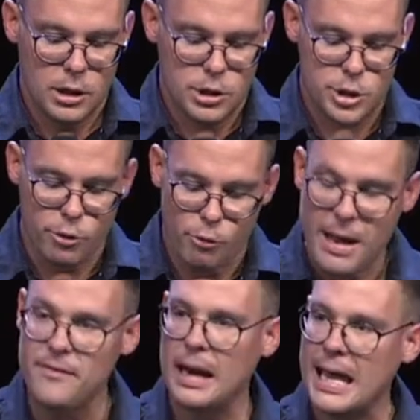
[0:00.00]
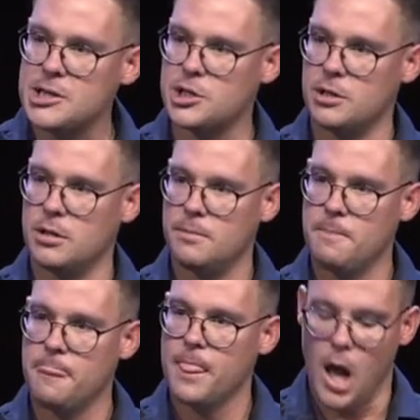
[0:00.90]
to the revelation
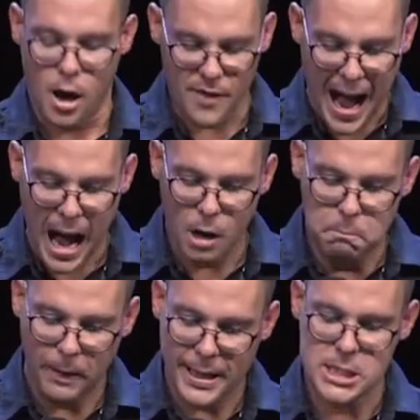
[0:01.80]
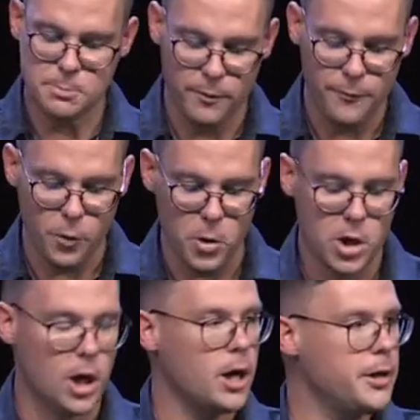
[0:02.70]
of our place before
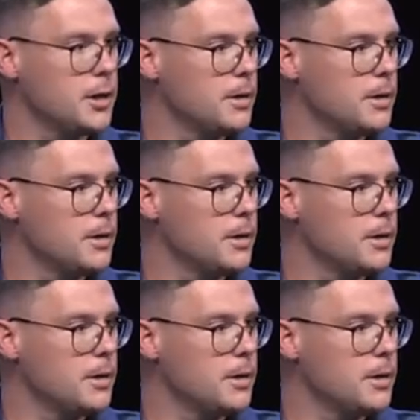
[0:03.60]
God,